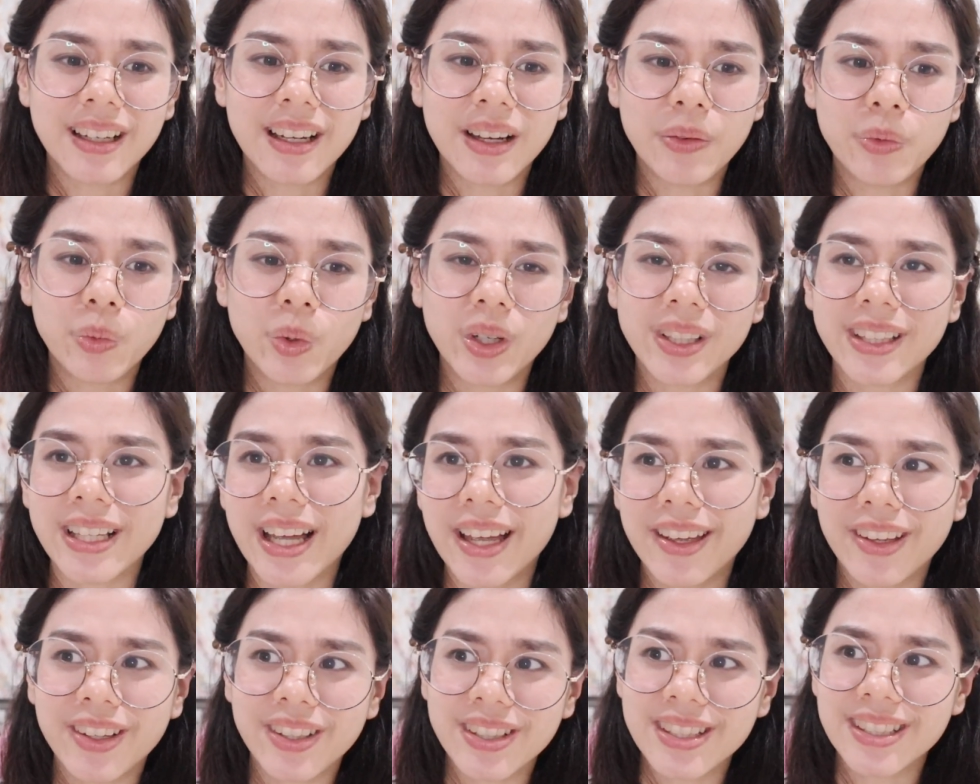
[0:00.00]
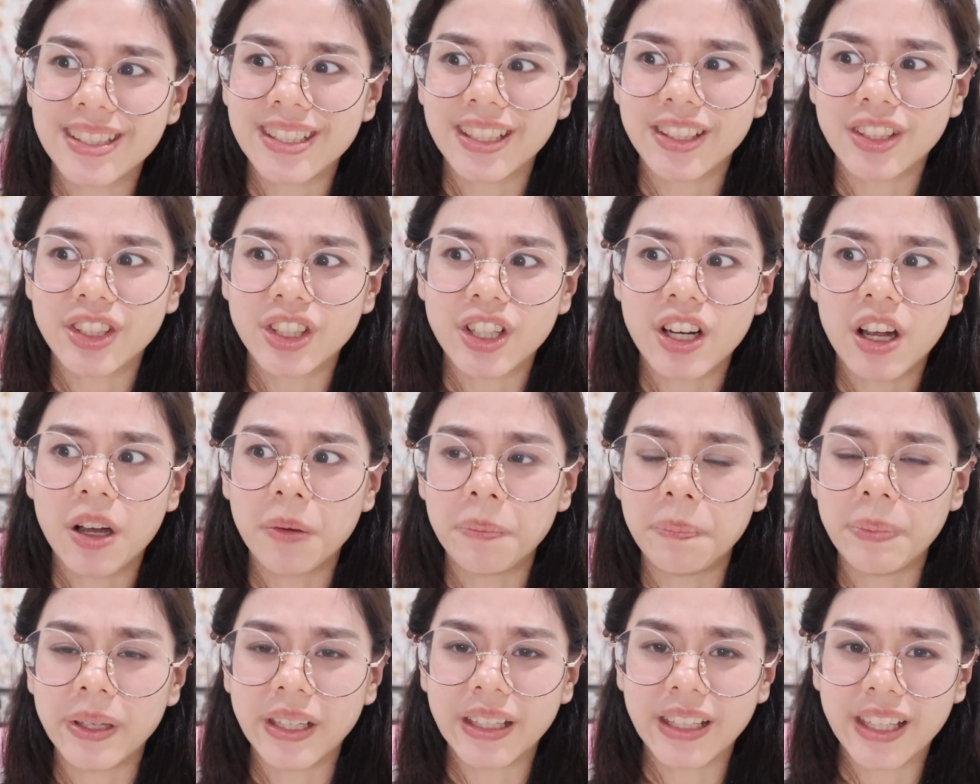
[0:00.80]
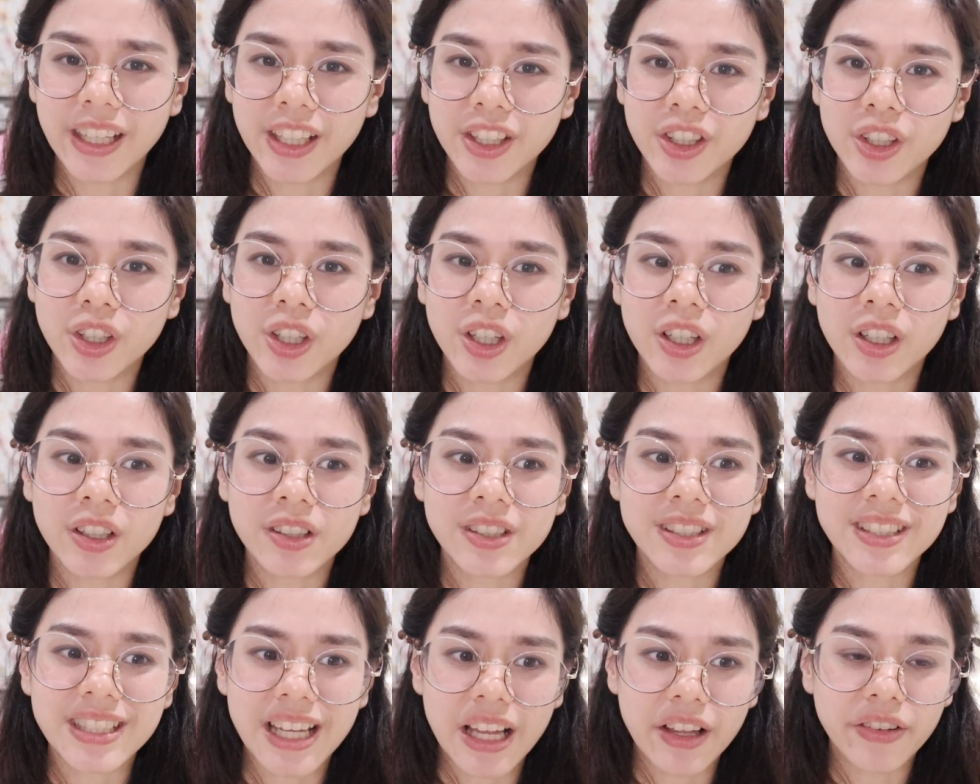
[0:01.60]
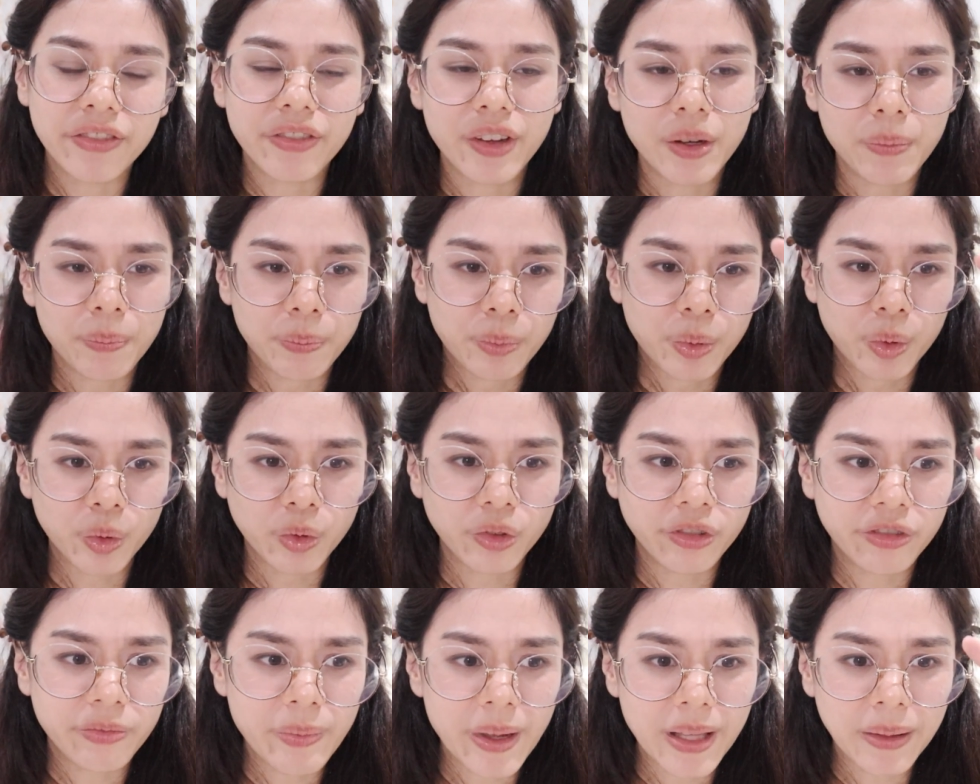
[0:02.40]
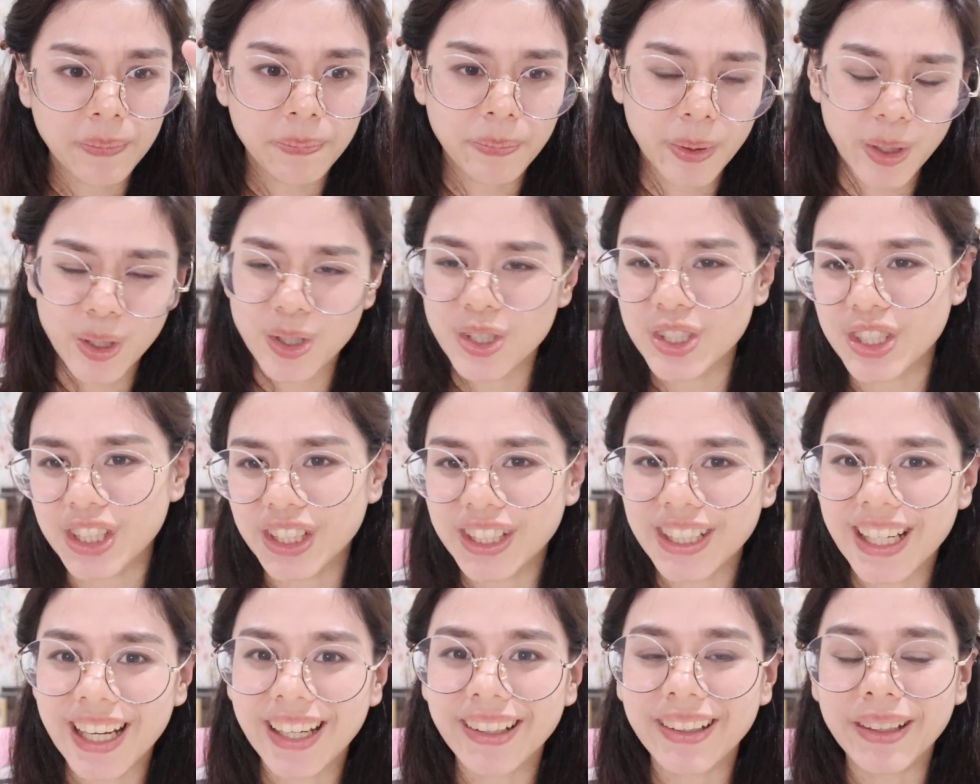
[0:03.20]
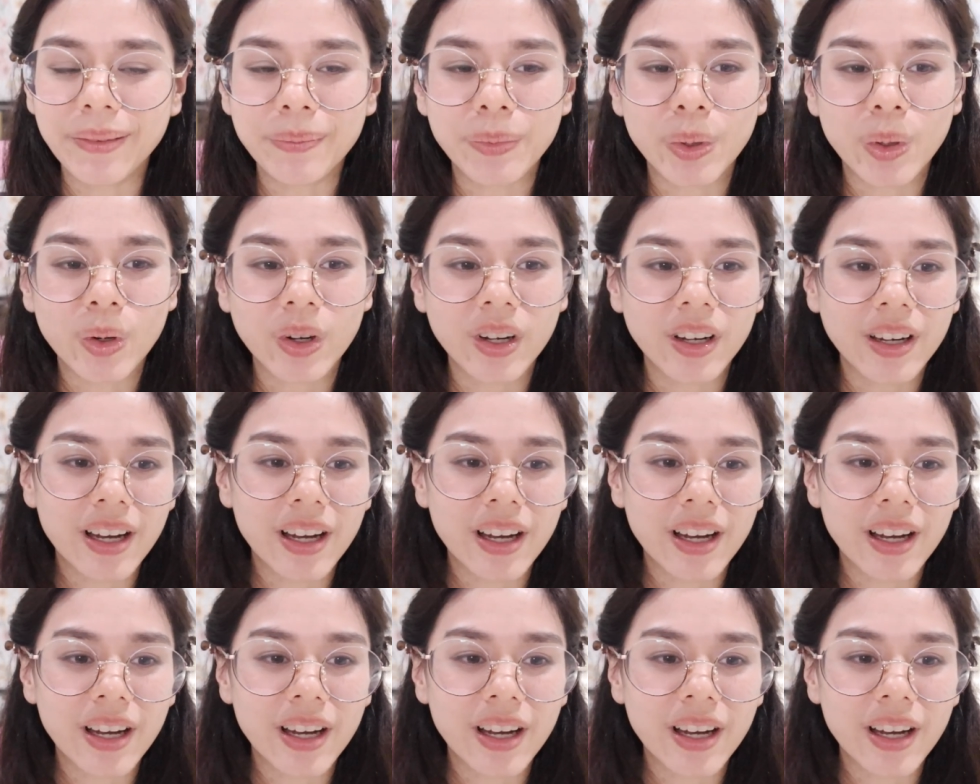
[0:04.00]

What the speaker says: what I consider a beginner self-improvement person anymore.